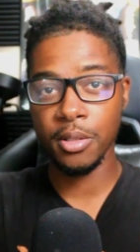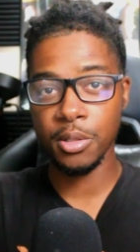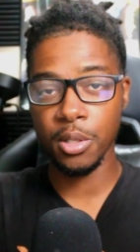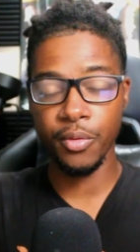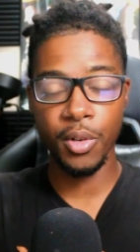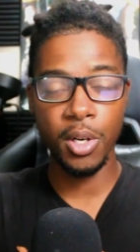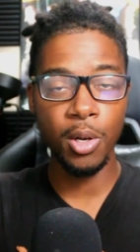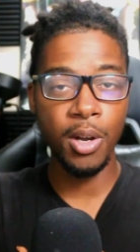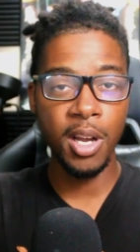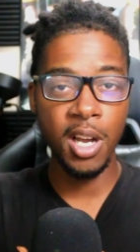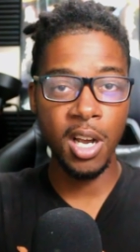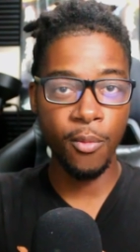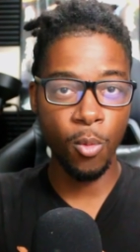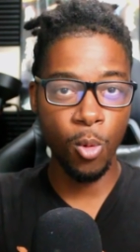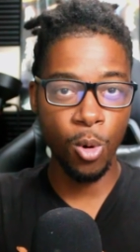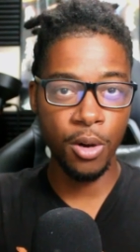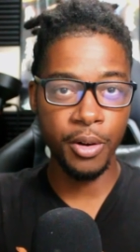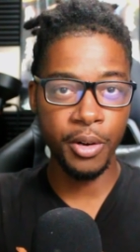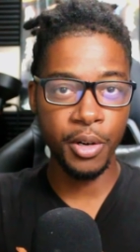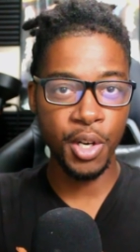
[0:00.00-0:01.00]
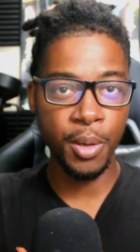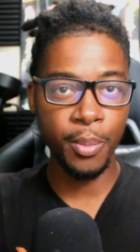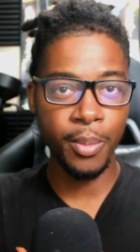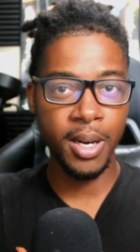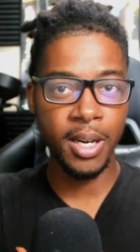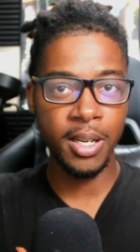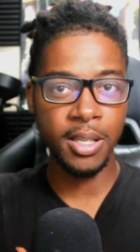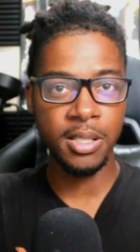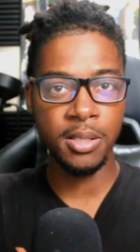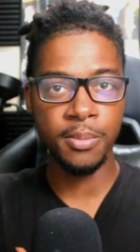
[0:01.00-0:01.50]
So if you don't have water in your
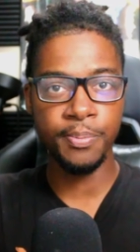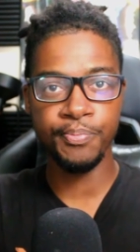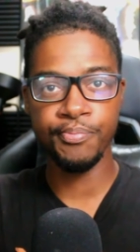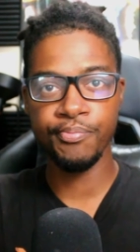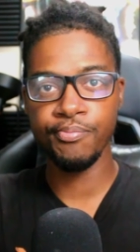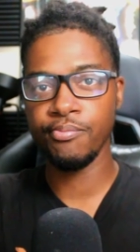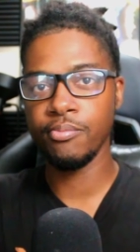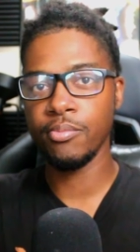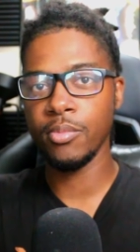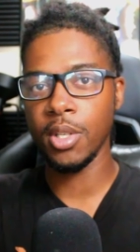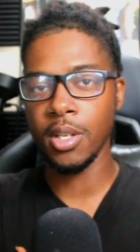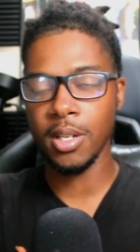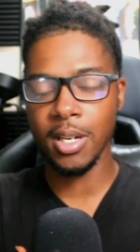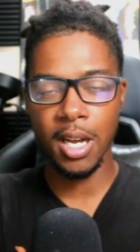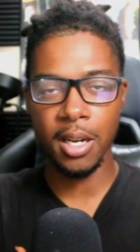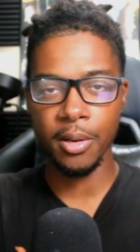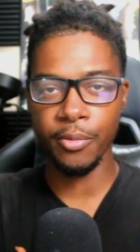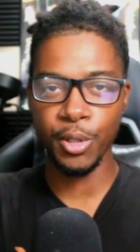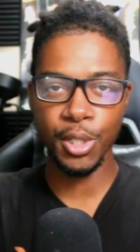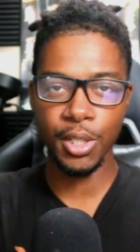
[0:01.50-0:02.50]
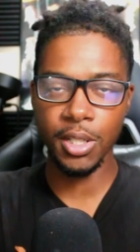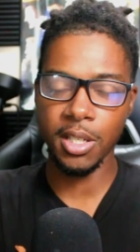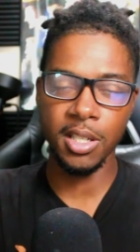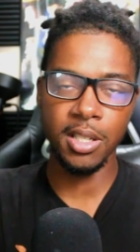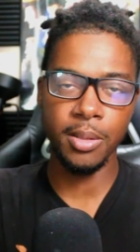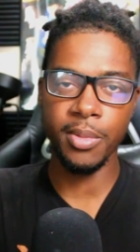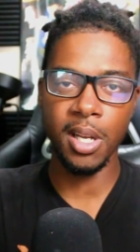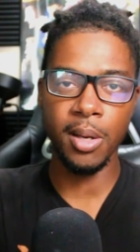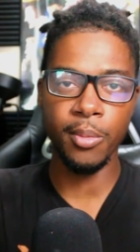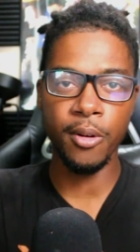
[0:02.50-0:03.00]
body, you're not really
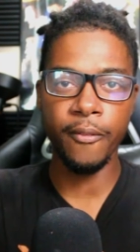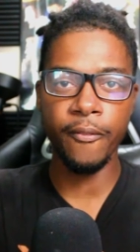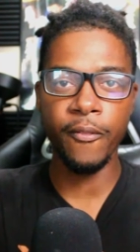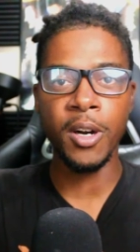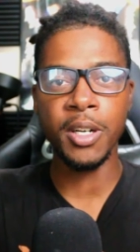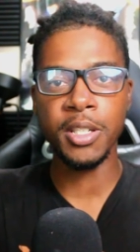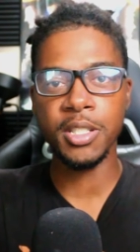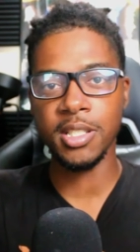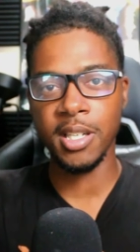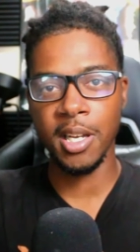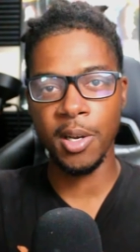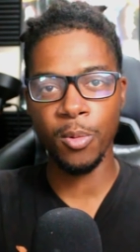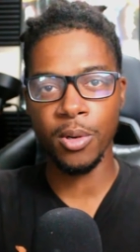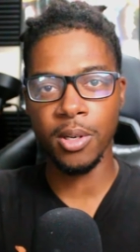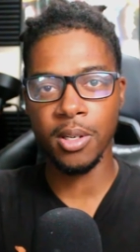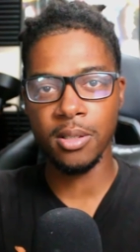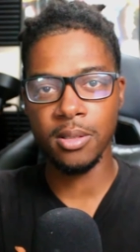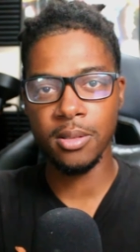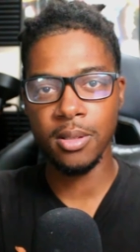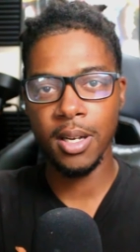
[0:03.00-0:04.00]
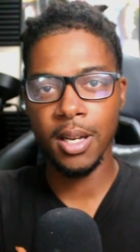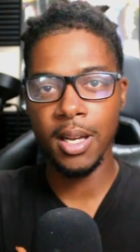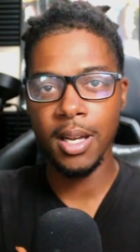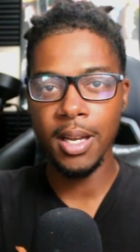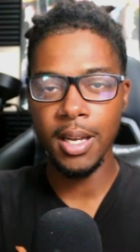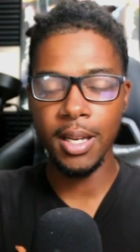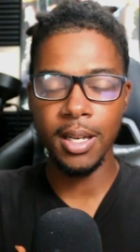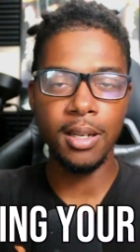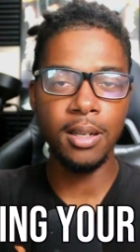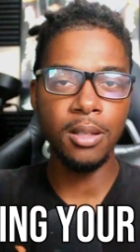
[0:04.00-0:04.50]
gonna be able to function that well,
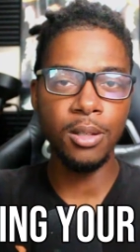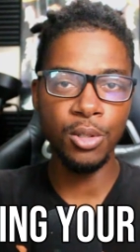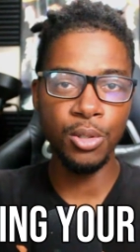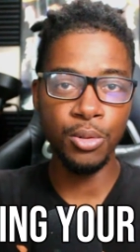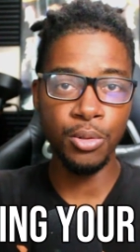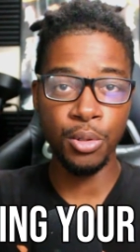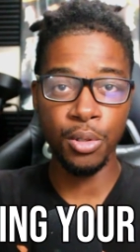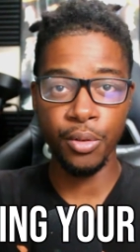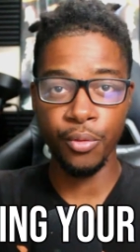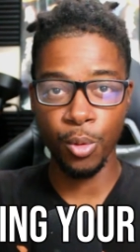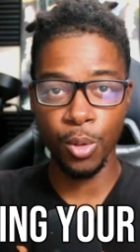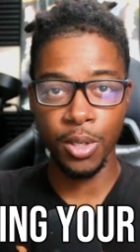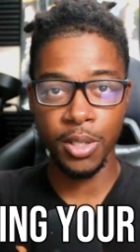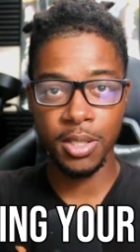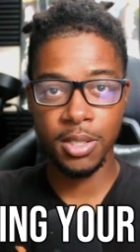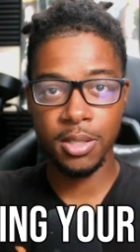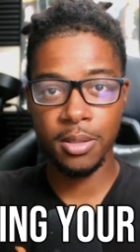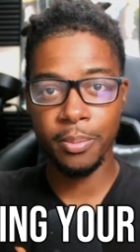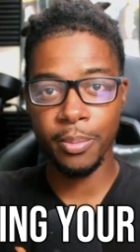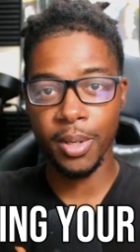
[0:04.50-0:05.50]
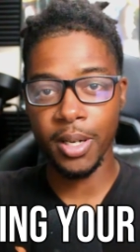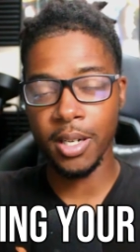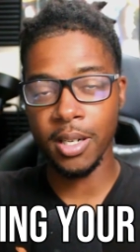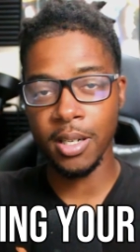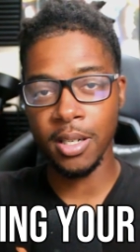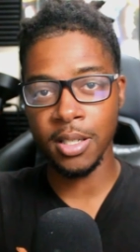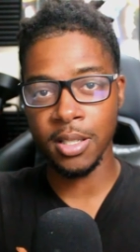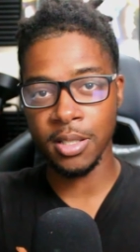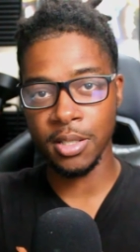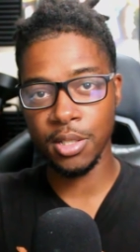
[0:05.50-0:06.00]
including your voice,
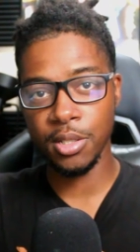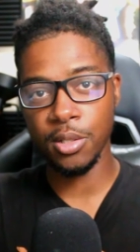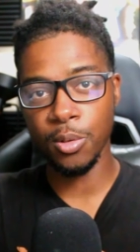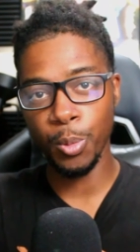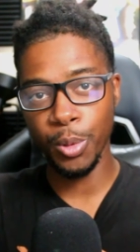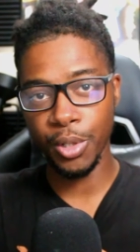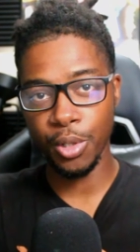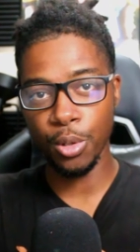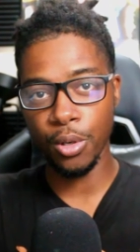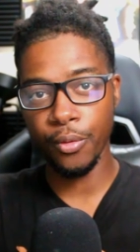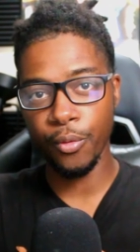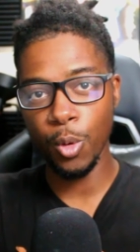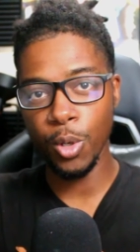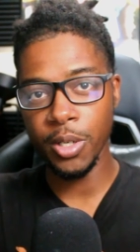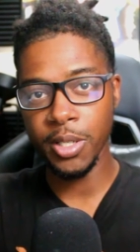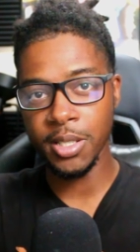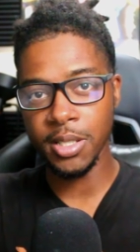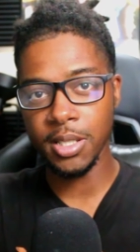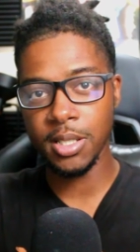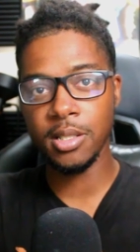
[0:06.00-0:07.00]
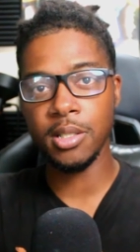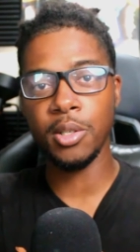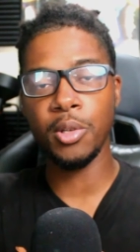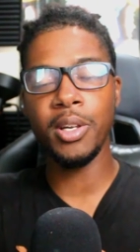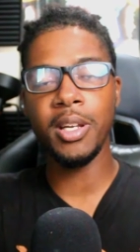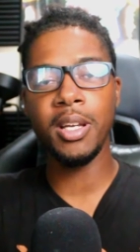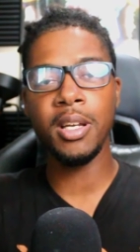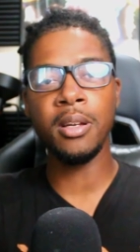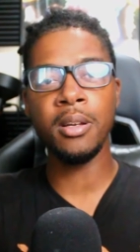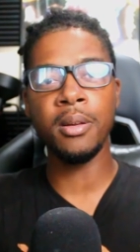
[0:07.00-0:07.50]
because with your voice,
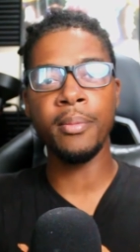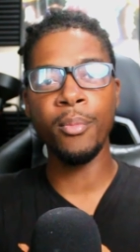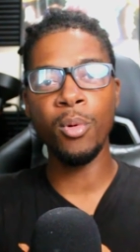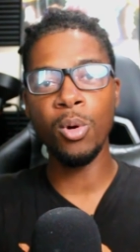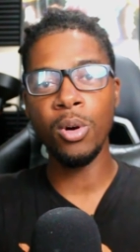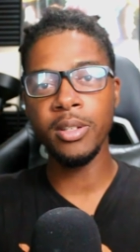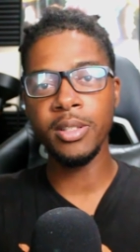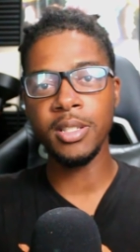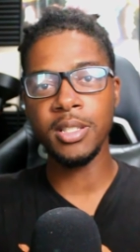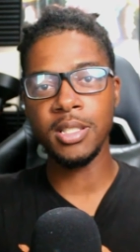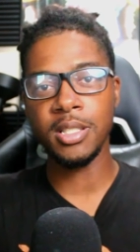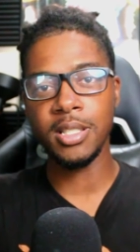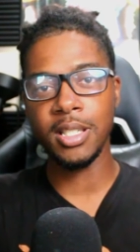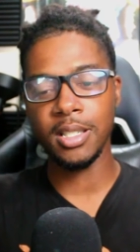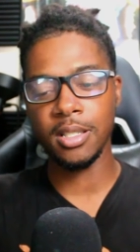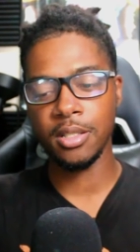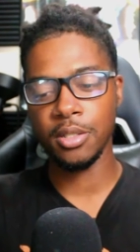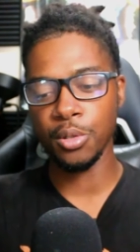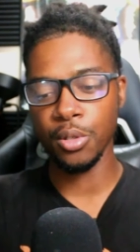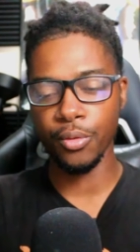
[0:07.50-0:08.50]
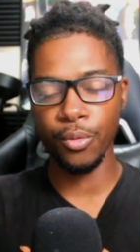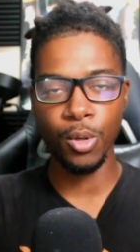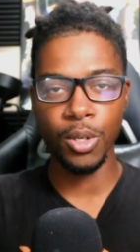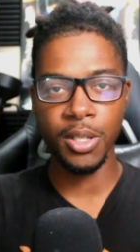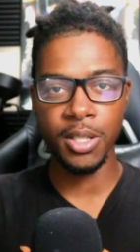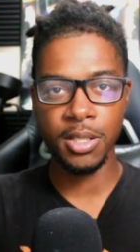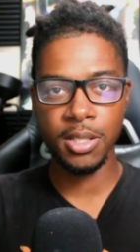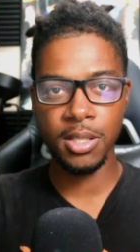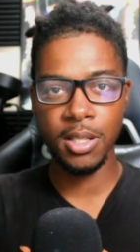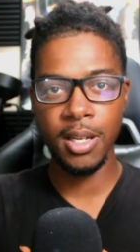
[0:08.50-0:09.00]
you need more than just your
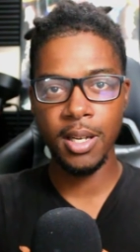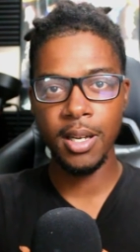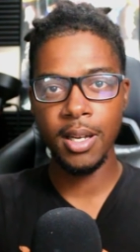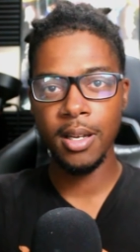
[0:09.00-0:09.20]
voice.